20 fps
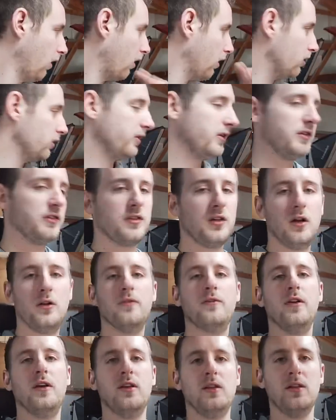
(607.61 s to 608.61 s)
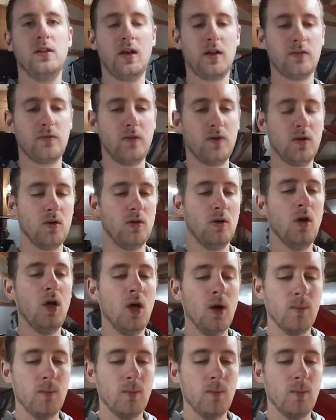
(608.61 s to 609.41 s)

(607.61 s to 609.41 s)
all this stuff in the next video.